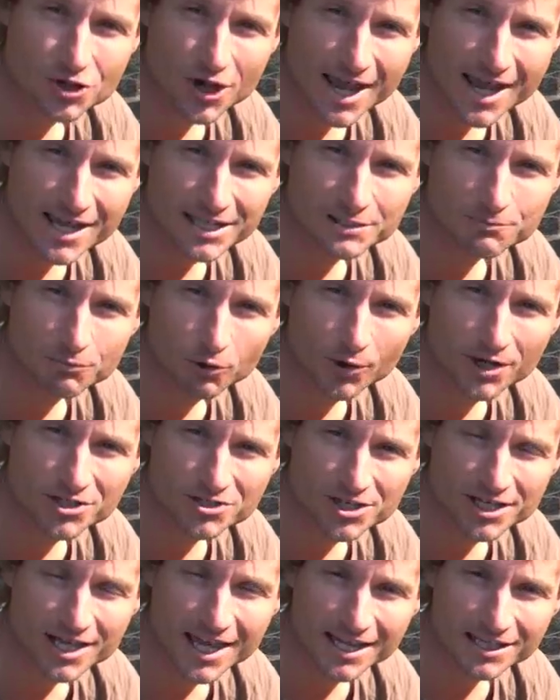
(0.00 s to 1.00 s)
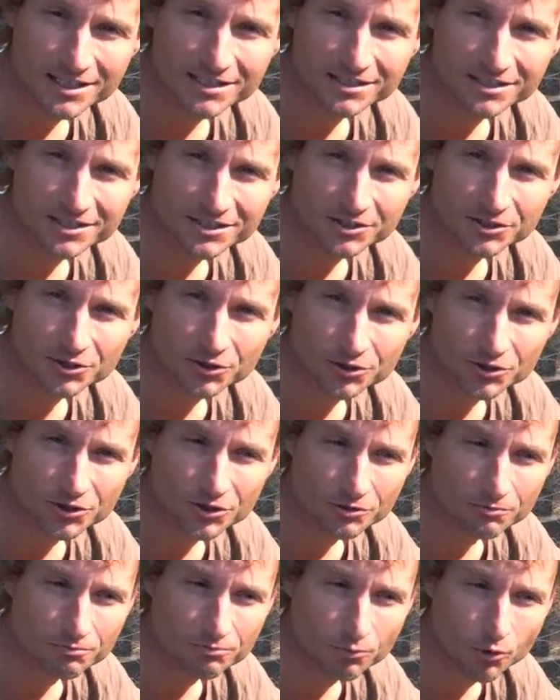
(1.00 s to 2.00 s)
is your anti-poisoning,
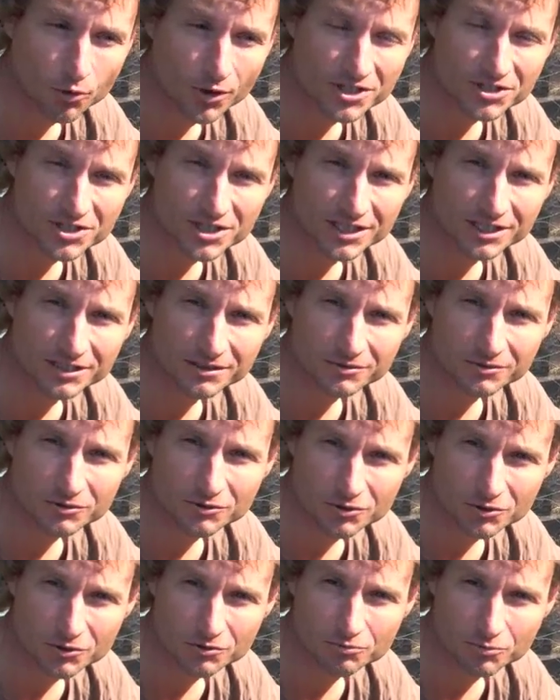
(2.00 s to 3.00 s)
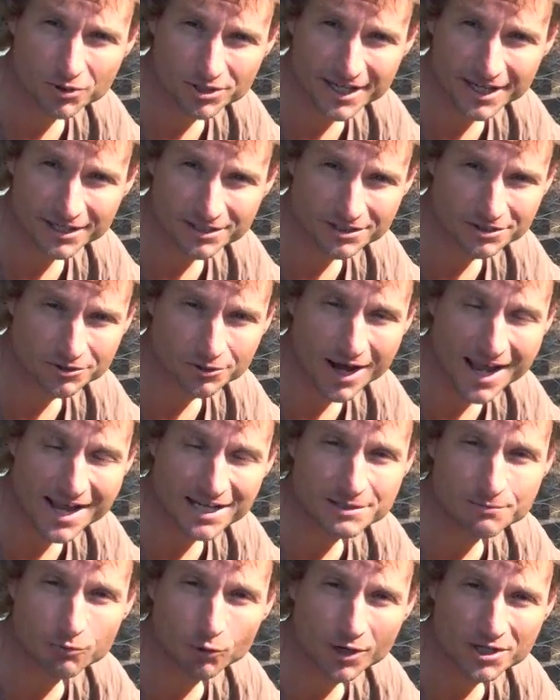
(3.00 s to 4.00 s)
your poisoning protectant or
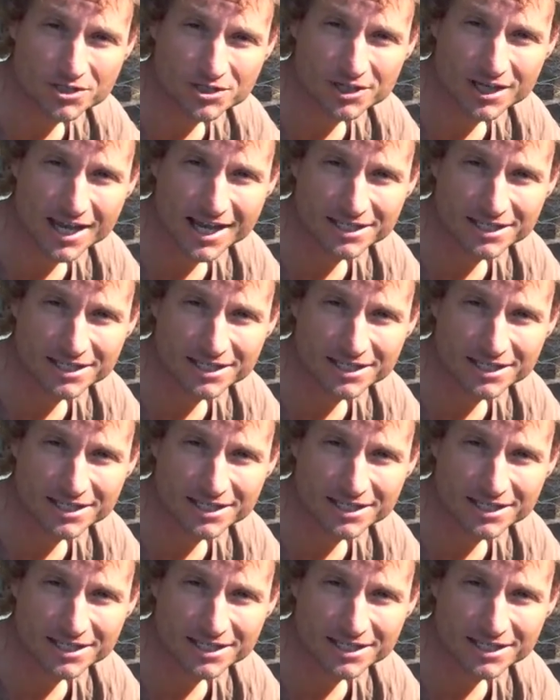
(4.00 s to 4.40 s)
anti-poisoning